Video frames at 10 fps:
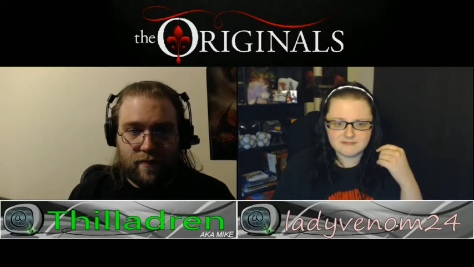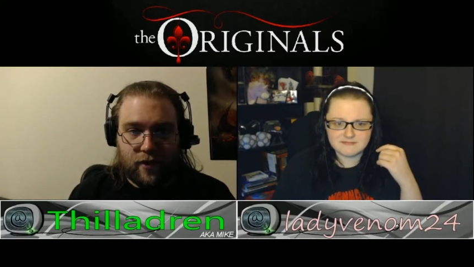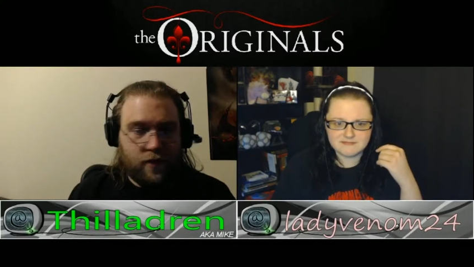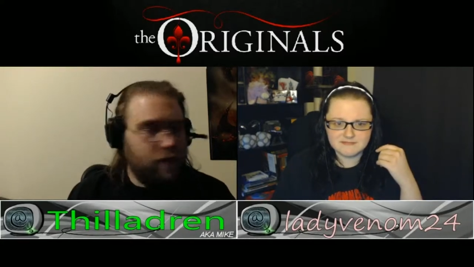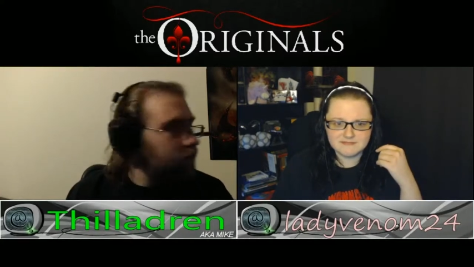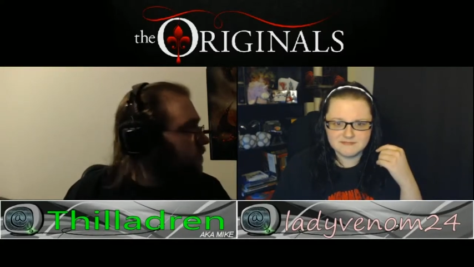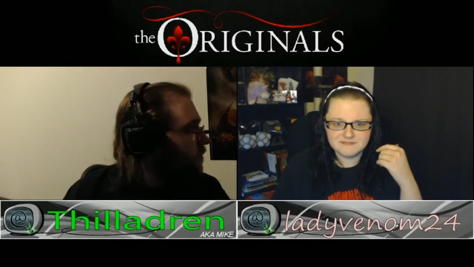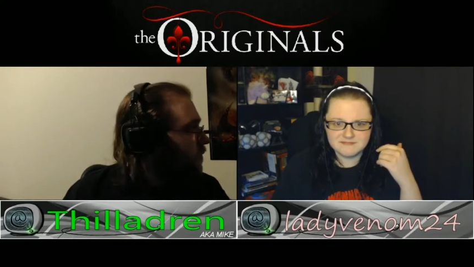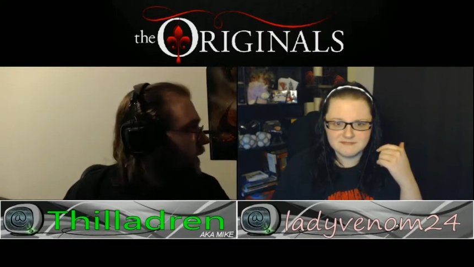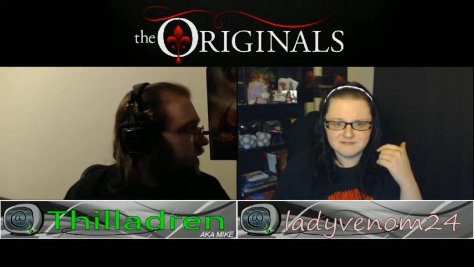Speaker 1: You don't.
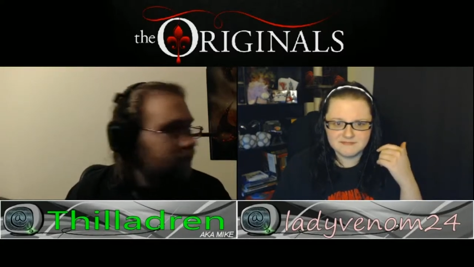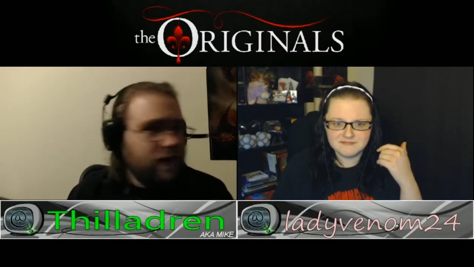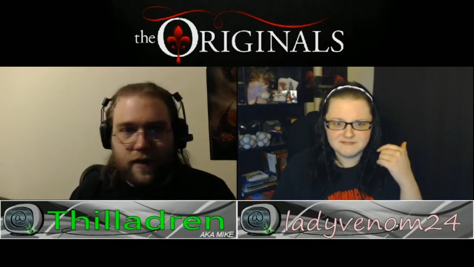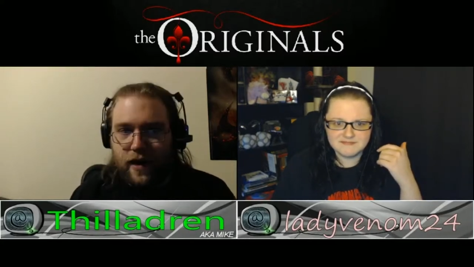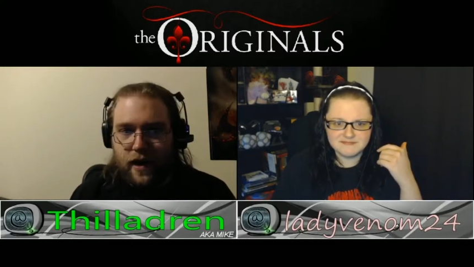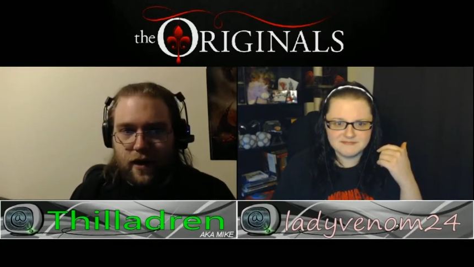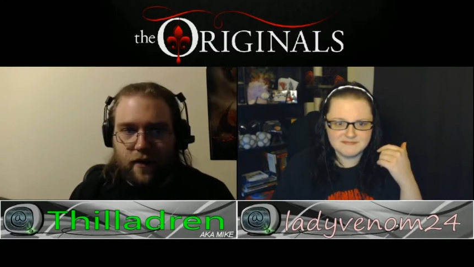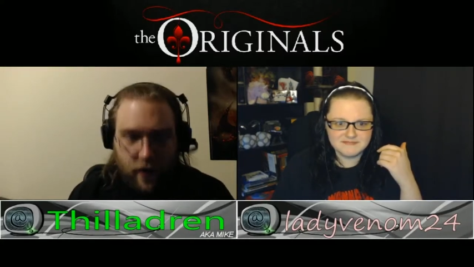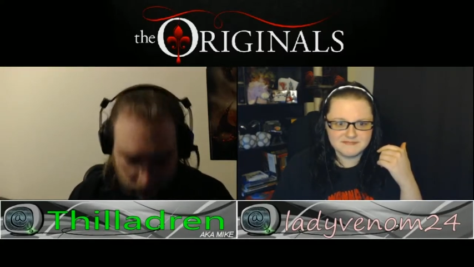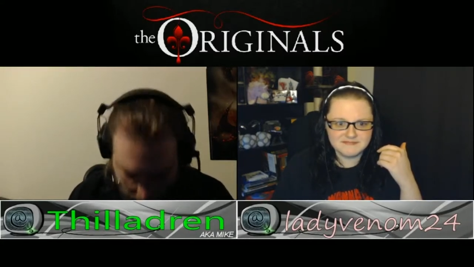I guess they're in
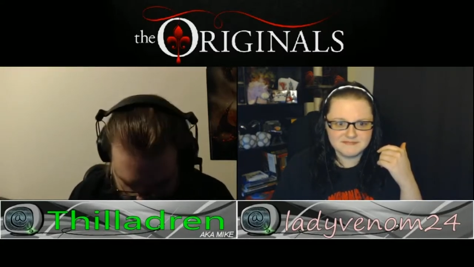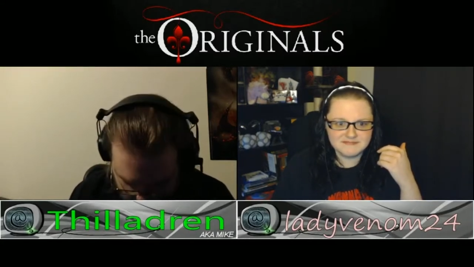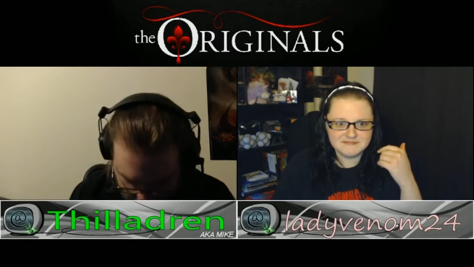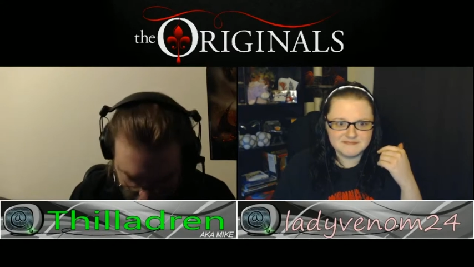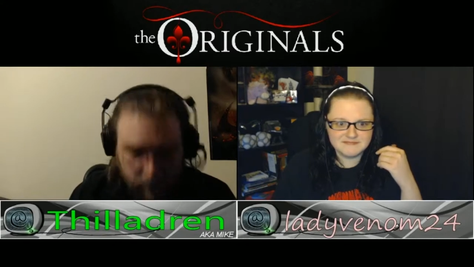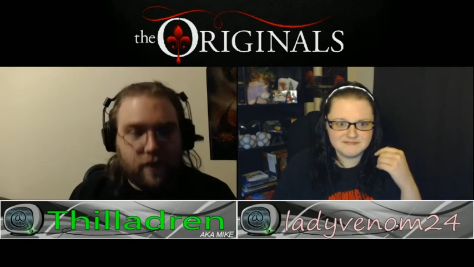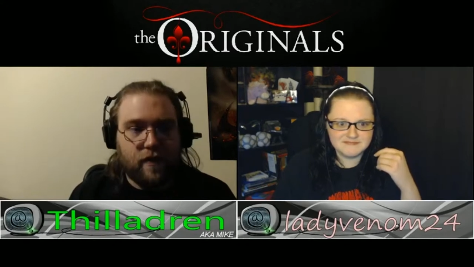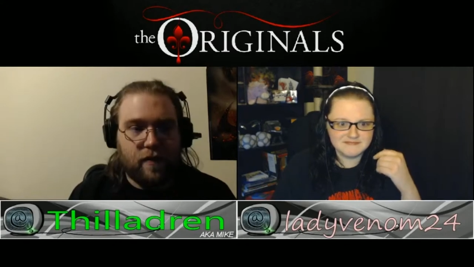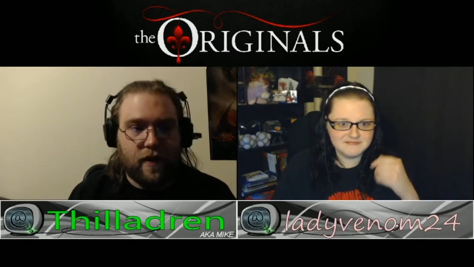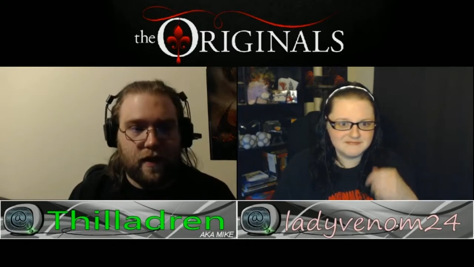here underneath me or
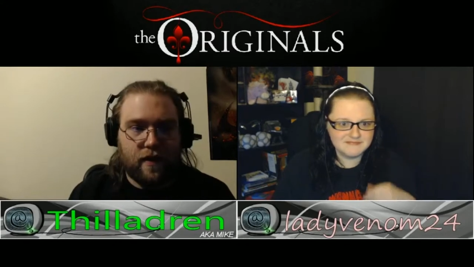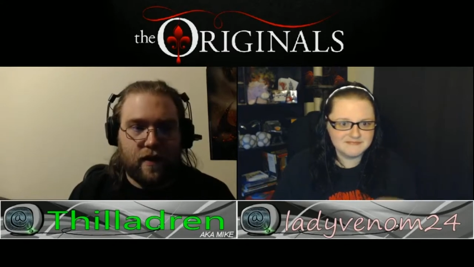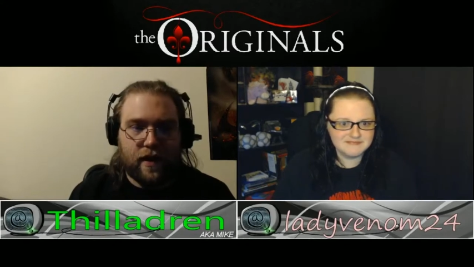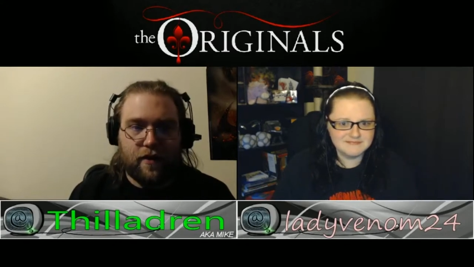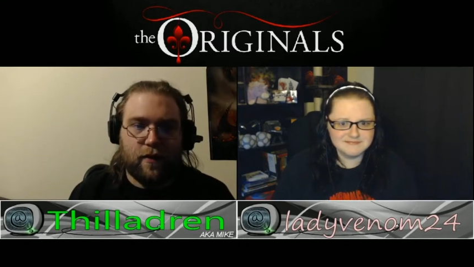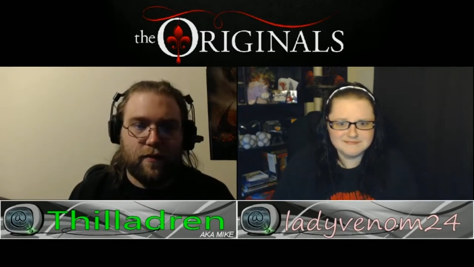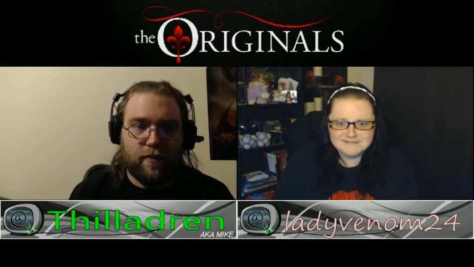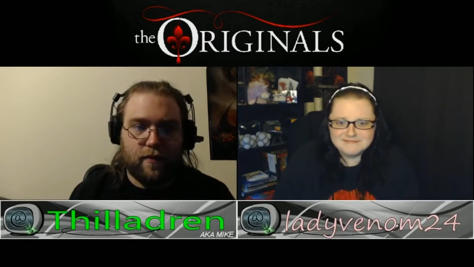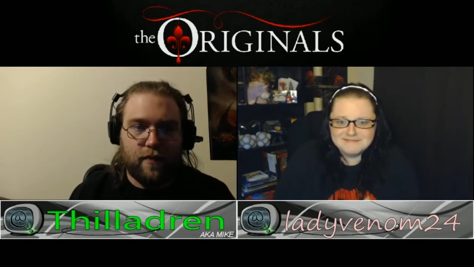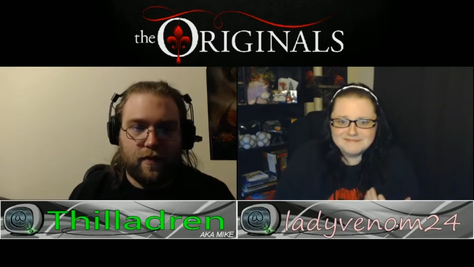something. I don't know.
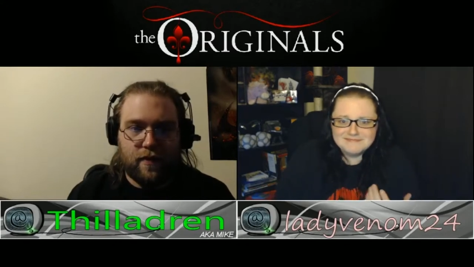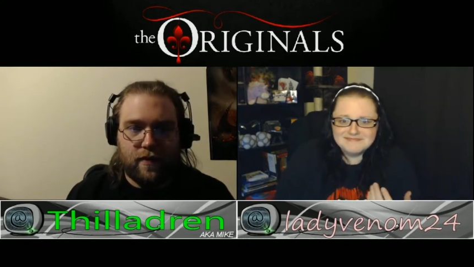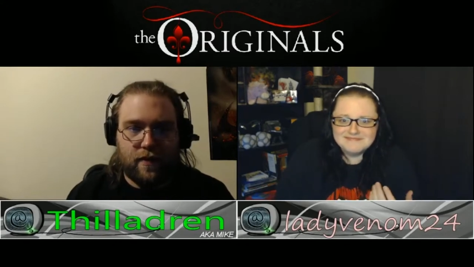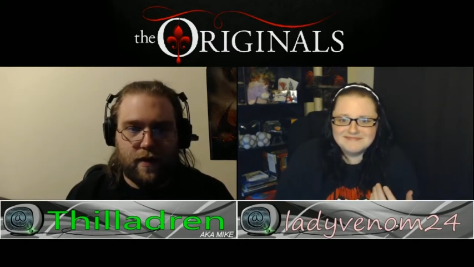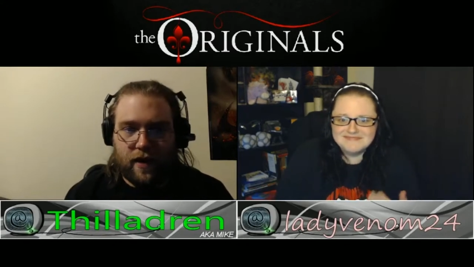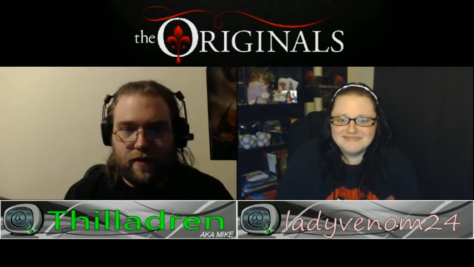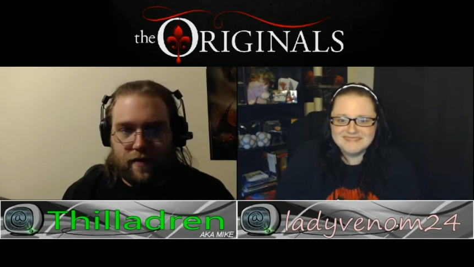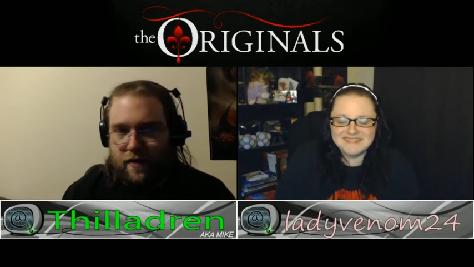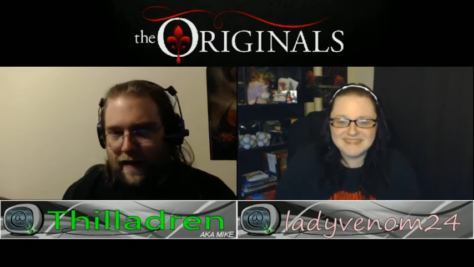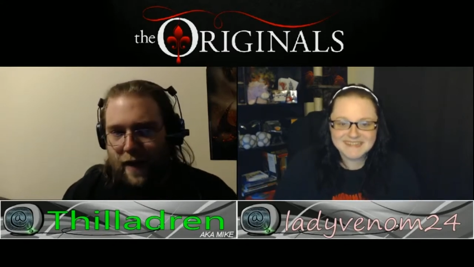I hear
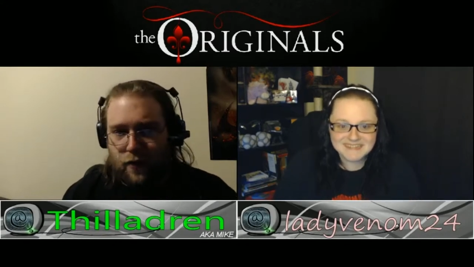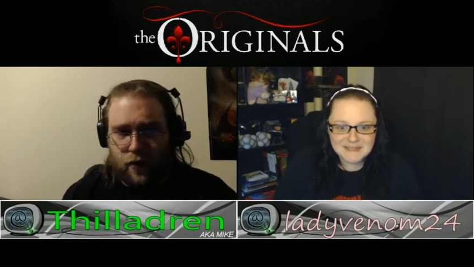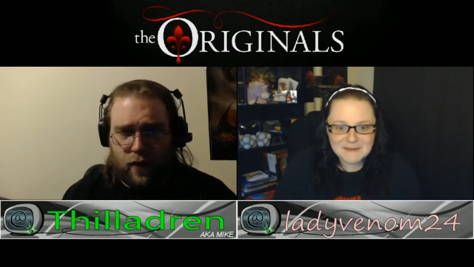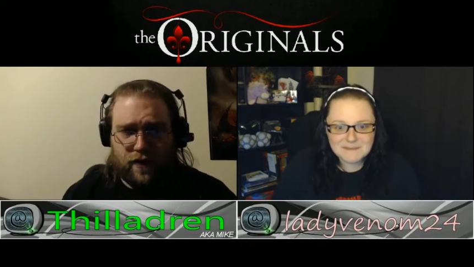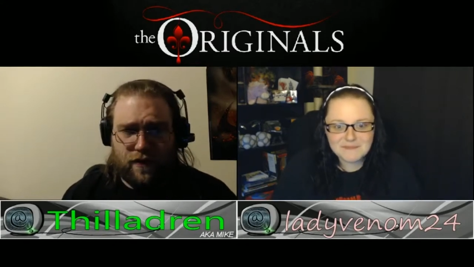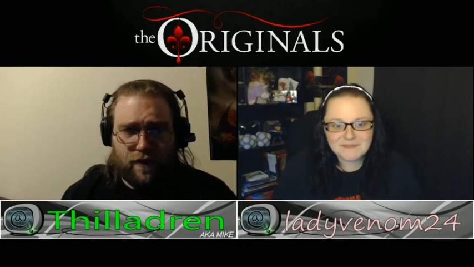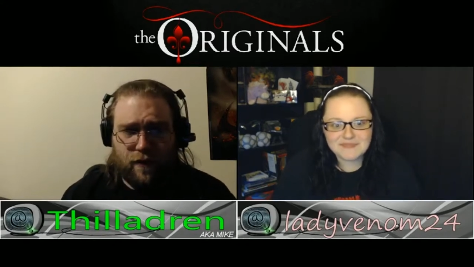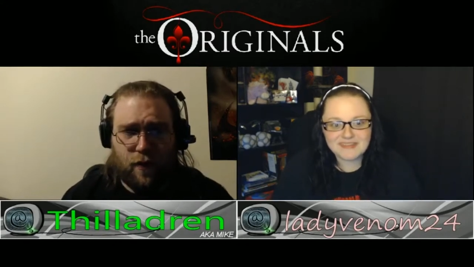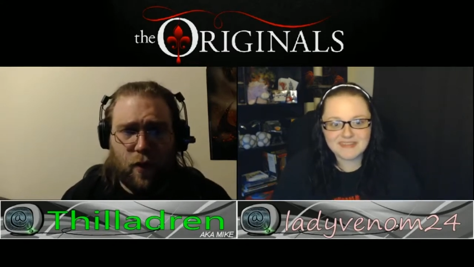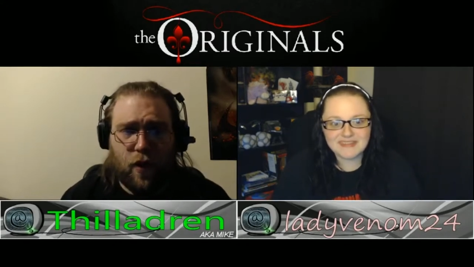loud noises
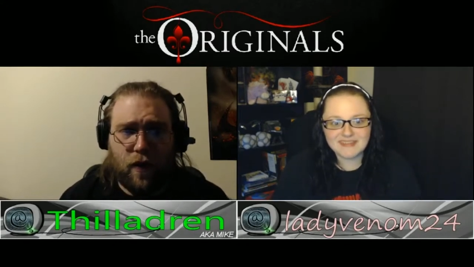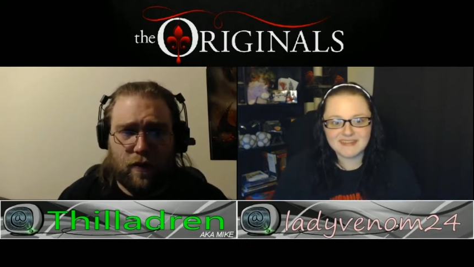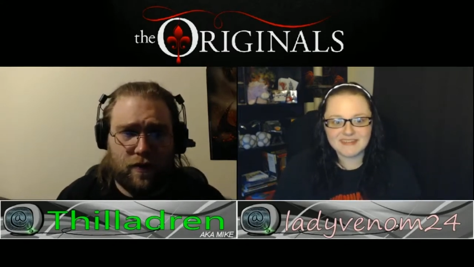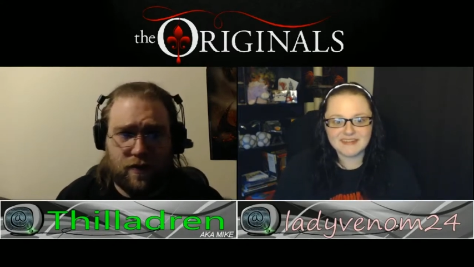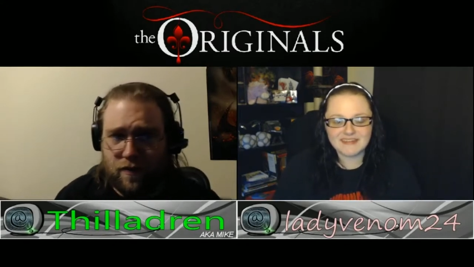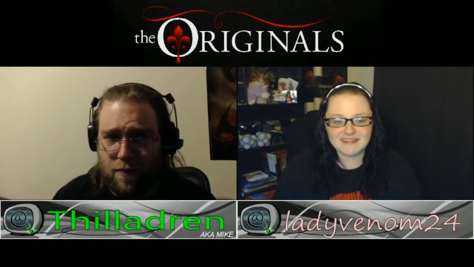through the walls.